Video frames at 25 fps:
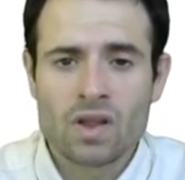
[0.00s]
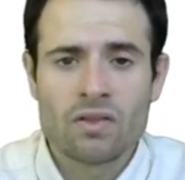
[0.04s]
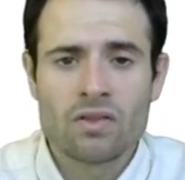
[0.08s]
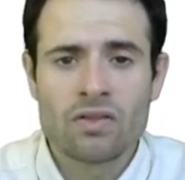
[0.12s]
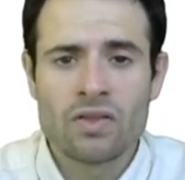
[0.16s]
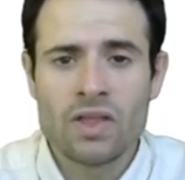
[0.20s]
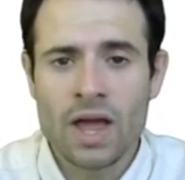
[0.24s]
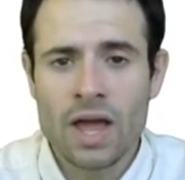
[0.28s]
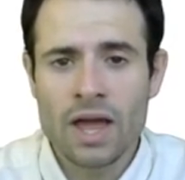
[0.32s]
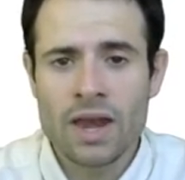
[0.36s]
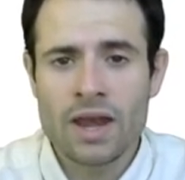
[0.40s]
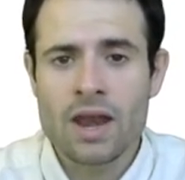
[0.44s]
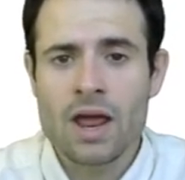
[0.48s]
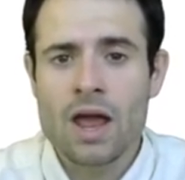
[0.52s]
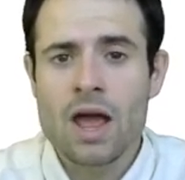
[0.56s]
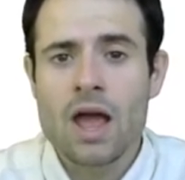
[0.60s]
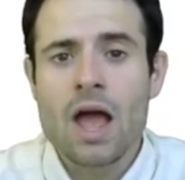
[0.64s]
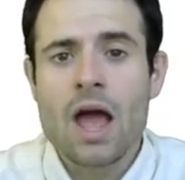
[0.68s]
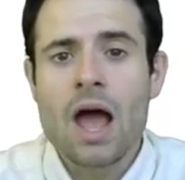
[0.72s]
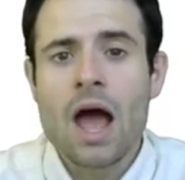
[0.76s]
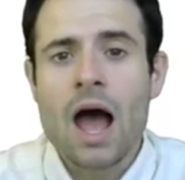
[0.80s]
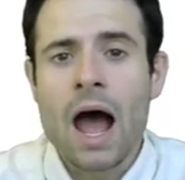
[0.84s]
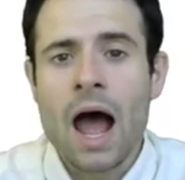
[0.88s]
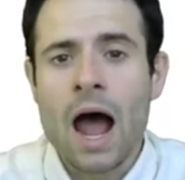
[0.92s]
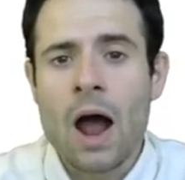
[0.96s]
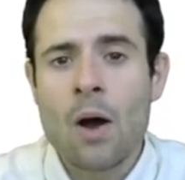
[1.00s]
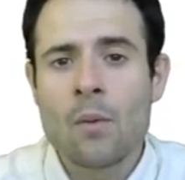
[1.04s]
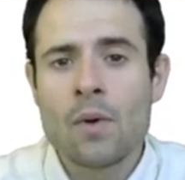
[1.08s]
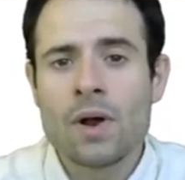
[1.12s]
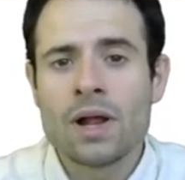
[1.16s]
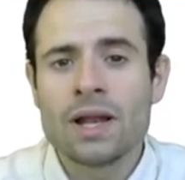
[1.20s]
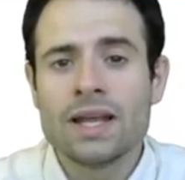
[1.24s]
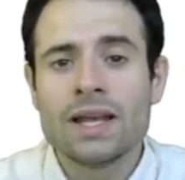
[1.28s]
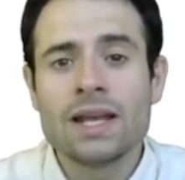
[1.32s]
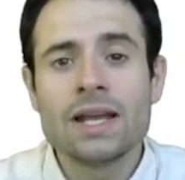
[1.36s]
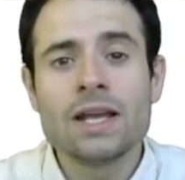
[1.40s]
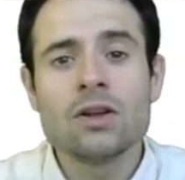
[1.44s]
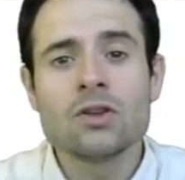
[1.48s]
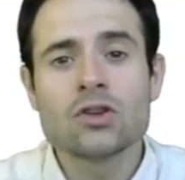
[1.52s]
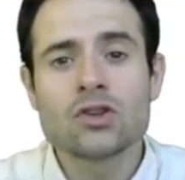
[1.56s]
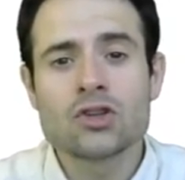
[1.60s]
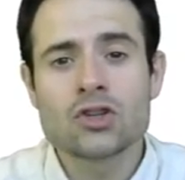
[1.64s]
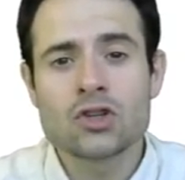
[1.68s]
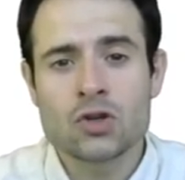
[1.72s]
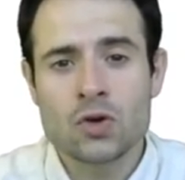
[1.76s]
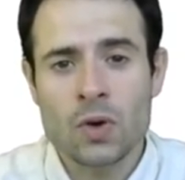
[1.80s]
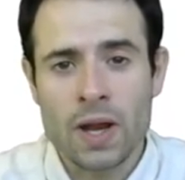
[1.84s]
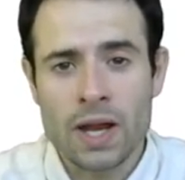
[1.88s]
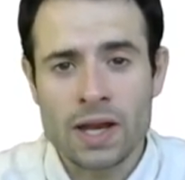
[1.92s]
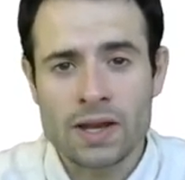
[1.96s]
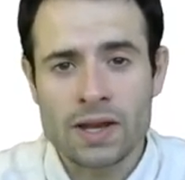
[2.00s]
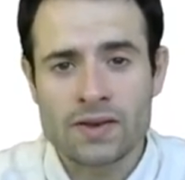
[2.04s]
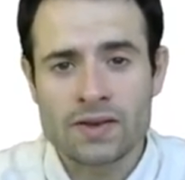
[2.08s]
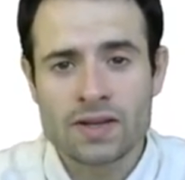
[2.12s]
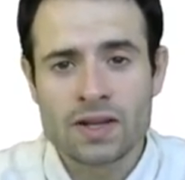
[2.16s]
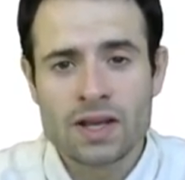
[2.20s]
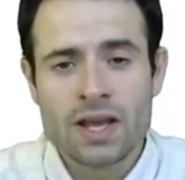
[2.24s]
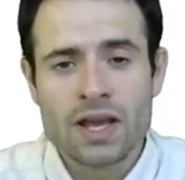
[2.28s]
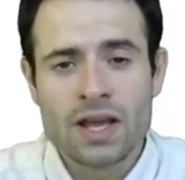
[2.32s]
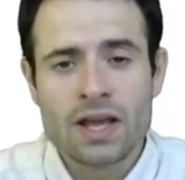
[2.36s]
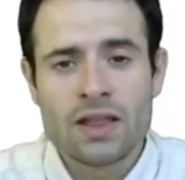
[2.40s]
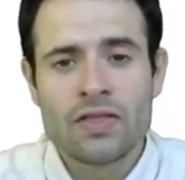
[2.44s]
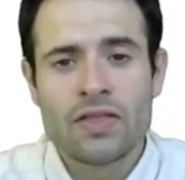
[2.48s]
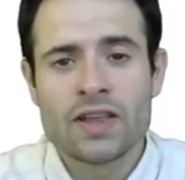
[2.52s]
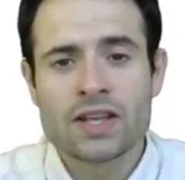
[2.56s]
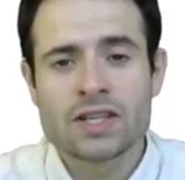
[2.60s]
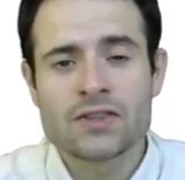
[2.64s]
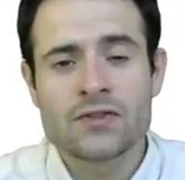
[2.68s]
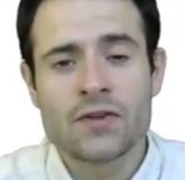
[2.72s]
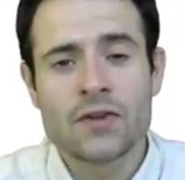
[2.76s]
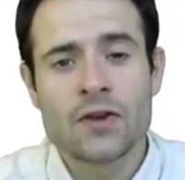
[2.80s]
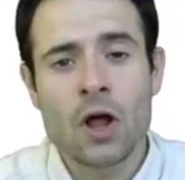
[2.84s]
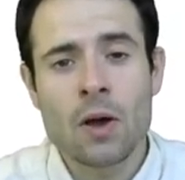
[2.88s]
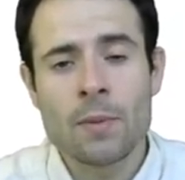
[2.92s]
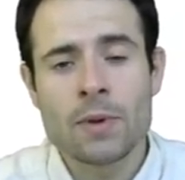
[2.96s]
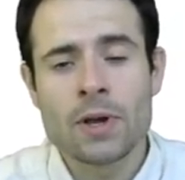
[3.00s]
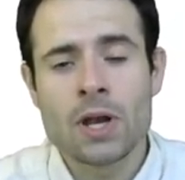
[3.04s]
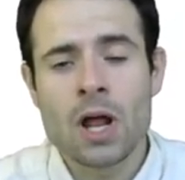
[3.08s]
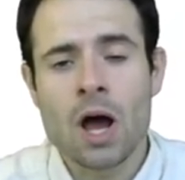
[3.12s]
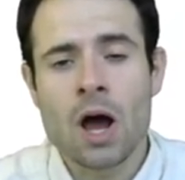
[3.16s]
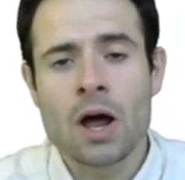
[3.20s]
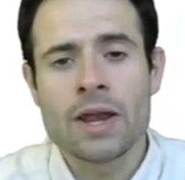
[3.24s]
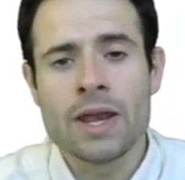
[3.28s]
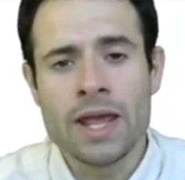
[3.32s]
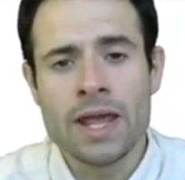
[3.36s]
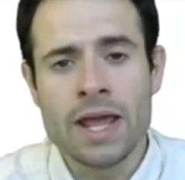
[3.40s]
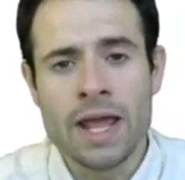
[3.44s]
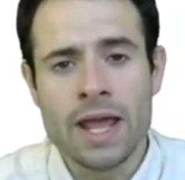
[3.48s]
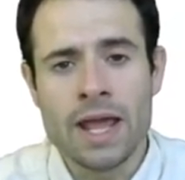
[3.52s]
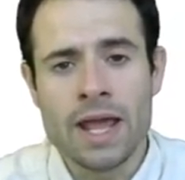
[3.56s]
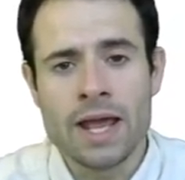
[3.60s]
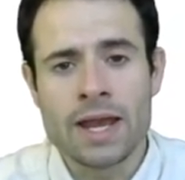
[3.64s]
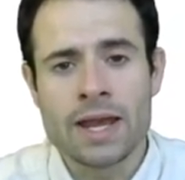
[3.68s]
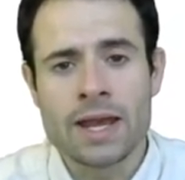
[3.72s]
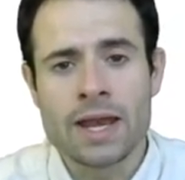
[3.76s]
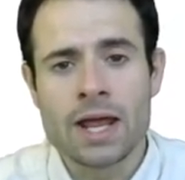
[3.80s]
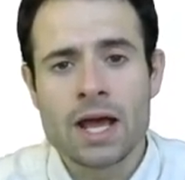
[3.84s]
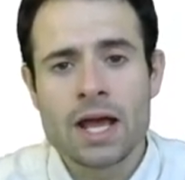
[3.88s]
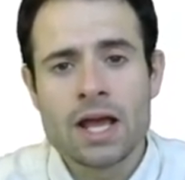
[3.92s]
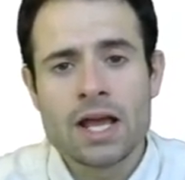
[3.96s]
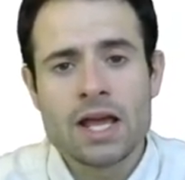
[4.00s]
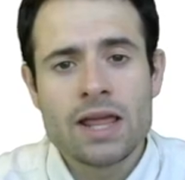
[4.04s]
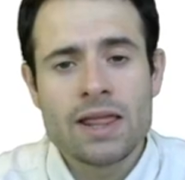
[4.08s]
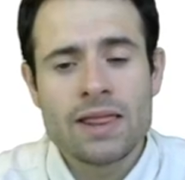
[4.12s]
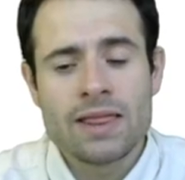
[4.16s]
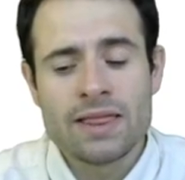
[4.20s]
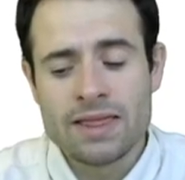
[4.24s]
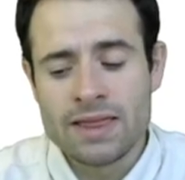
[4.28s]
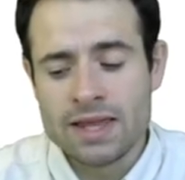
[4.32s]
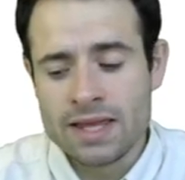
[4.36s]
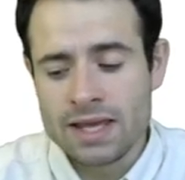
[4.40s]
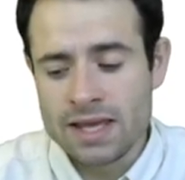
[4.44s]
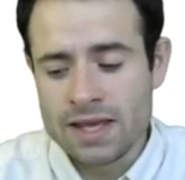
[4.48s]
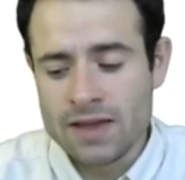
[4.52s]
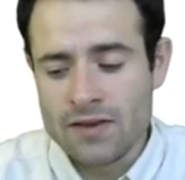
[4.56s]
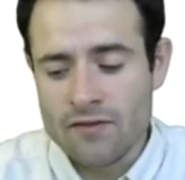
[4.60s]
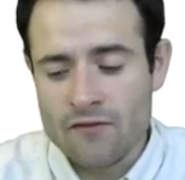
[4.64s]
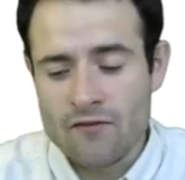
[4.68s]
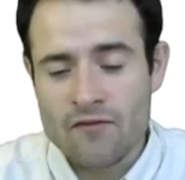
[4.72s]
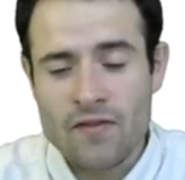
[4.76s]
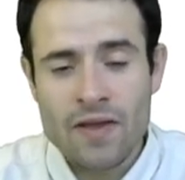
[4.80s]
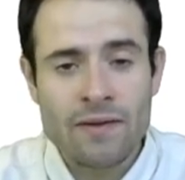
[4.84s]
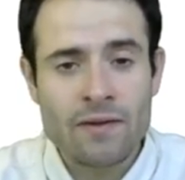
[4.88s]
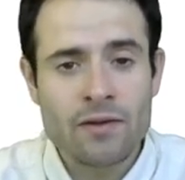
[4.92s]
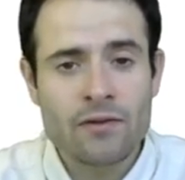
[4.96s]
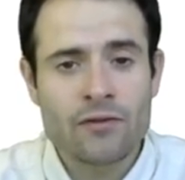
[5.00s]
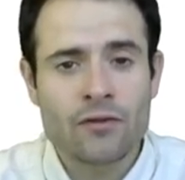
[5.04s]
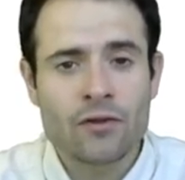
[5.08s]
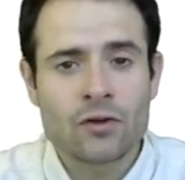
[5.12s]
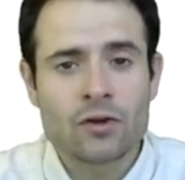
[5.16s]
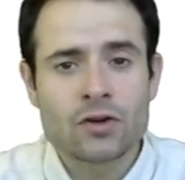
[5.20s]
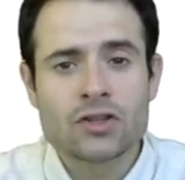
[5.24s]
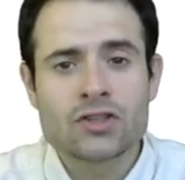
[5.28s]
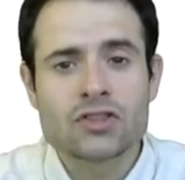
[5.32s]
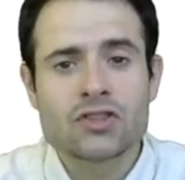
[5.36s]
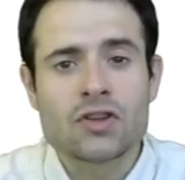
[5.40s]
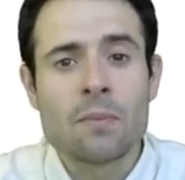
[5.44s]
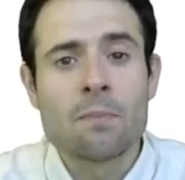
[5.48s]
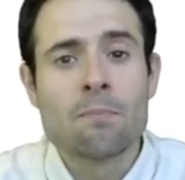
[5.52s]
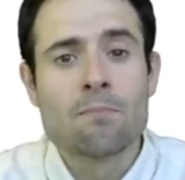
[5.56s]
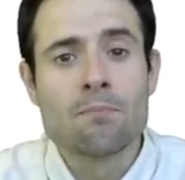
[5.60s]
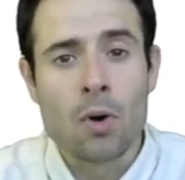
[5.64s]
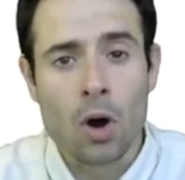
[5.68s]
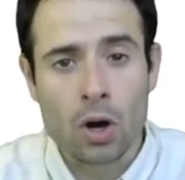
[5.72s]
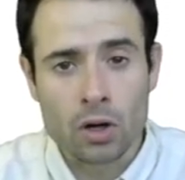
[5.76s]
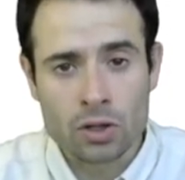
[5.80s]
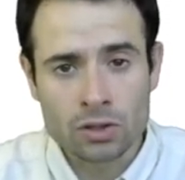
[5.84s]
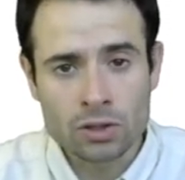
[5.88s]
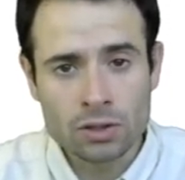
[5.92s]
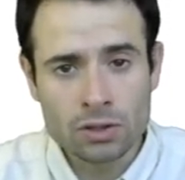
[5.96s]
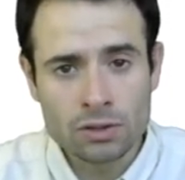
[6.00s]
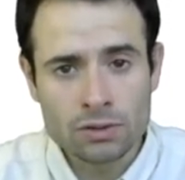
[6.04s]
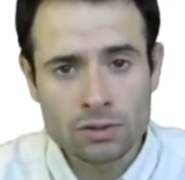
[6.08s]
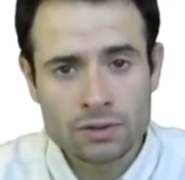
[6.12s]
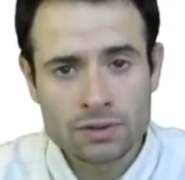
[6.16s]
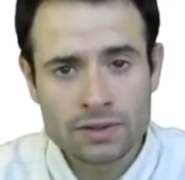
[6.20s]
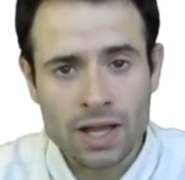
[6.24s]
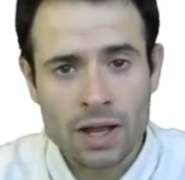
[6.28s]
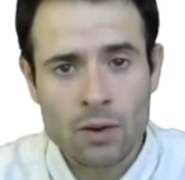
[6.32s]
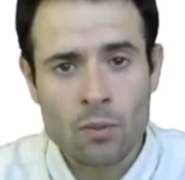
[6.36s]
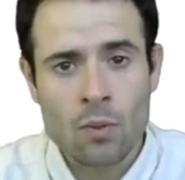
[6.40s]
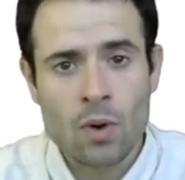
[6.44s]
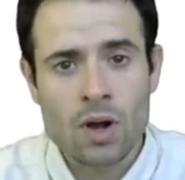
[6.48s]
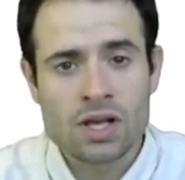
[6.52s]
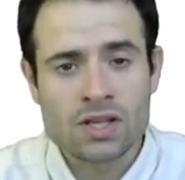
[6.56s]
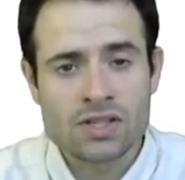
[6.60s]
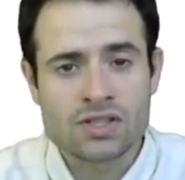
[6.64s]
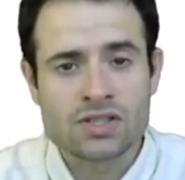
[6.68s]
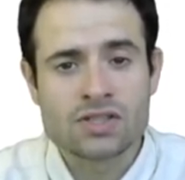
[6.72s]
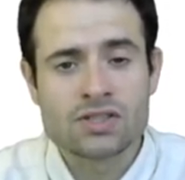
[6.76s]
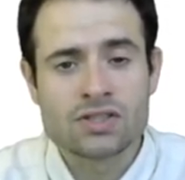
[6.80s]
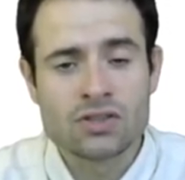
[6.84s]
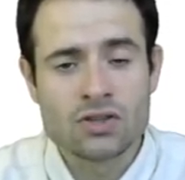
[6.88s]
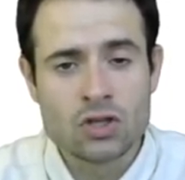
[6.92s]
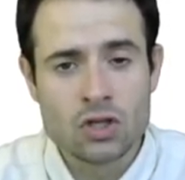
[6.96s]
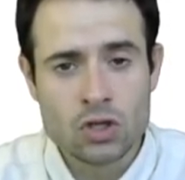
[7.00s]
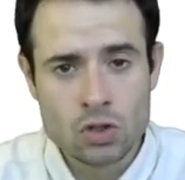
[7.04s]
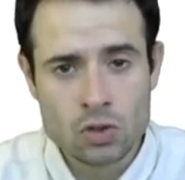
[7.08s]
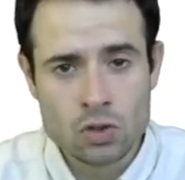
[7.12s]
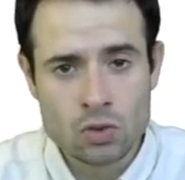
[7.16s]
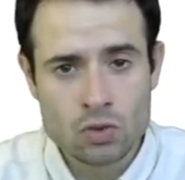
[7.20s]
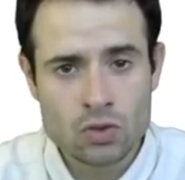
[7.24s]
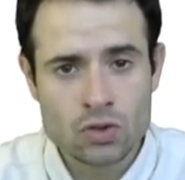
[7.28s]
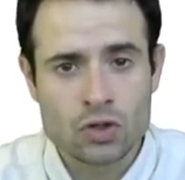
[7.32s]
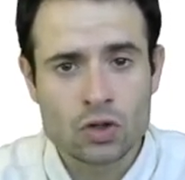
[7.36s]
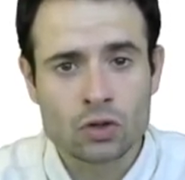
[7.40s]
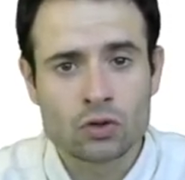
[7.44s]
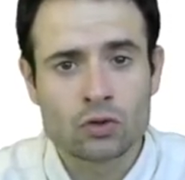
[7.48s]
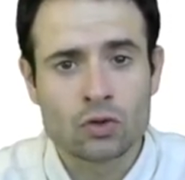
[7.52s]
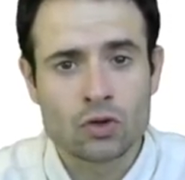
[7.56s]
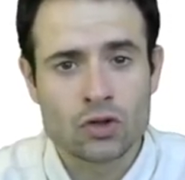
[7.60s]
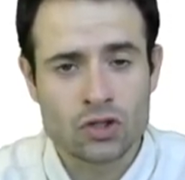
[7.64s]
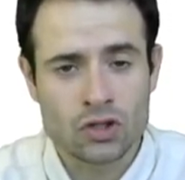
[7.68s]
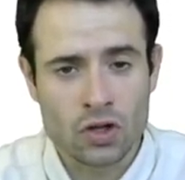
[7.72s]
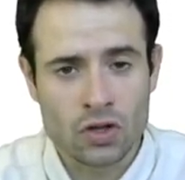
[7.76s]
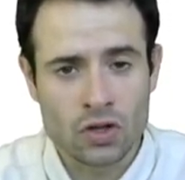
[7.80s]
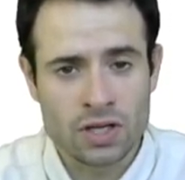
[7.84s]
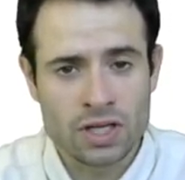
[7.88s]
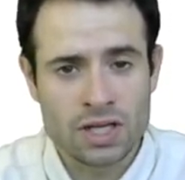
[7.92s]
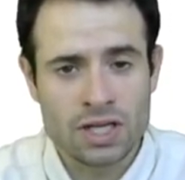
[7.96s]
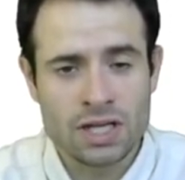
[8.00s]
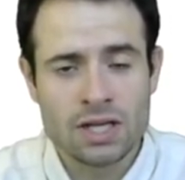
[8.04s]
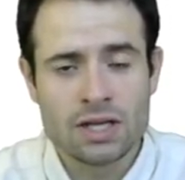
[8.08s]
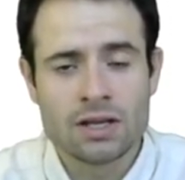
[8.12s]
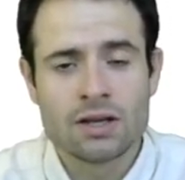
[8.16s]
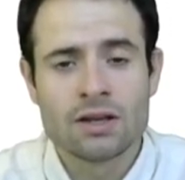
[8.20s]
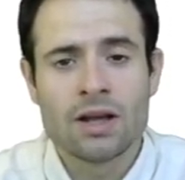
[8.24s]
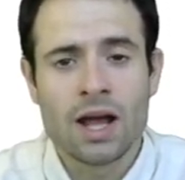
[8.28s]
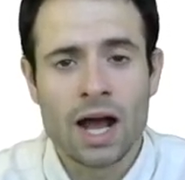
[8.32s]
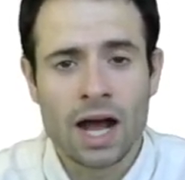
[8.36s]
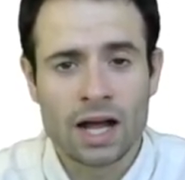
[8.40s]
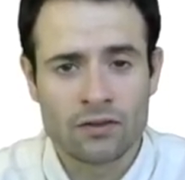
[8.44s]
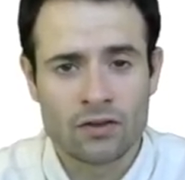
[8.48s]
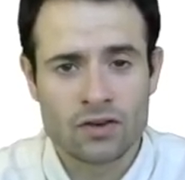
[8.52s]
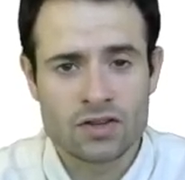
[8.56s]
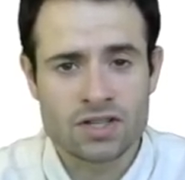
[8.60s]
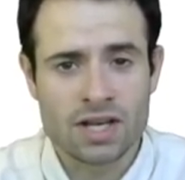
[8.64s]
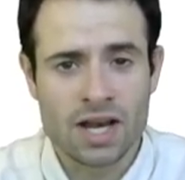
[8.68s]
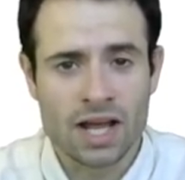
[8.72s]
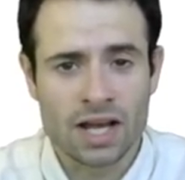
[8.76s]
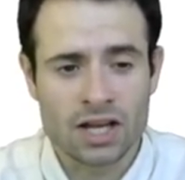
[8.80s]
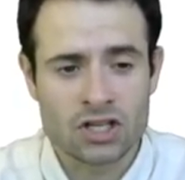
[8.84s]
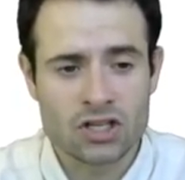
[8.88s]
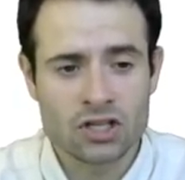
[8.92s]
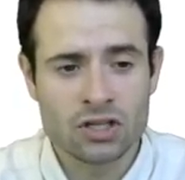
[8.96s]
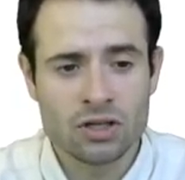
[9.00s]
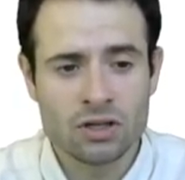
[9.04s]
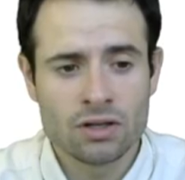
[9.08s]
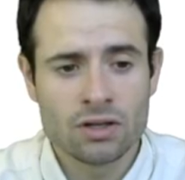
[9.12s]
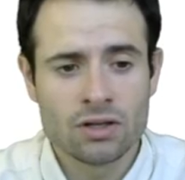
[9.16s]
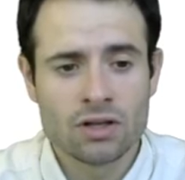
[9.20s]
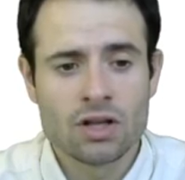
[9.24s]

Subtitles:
Then I will illustrate this phenomenon in the very first model that was used to study adverse selection,